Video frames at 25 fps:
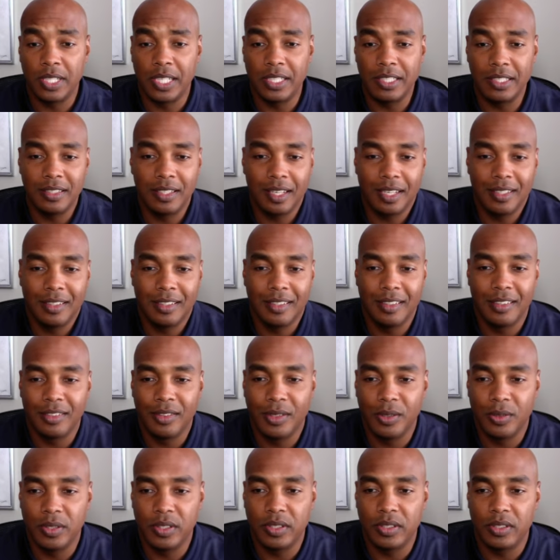I just like to look
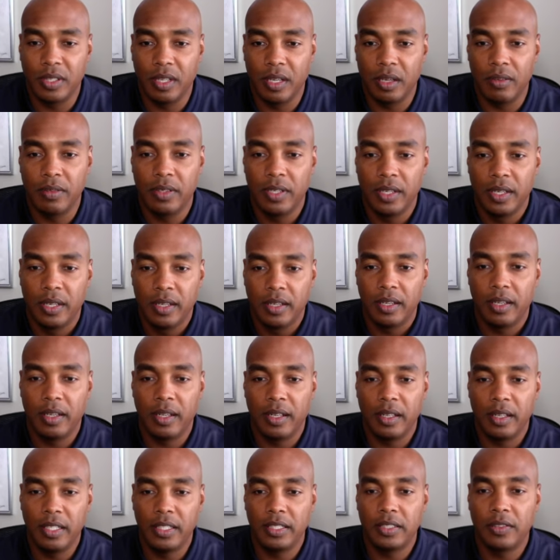through this stuff.
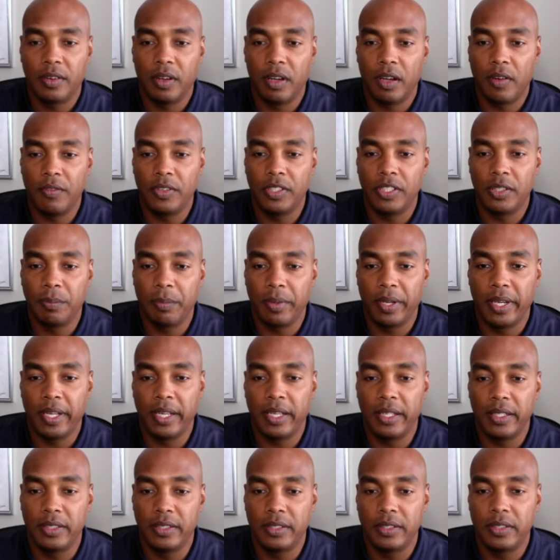Uh, lease office
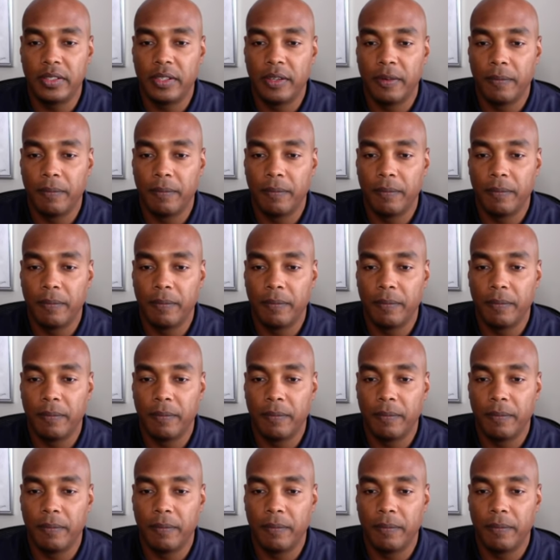space.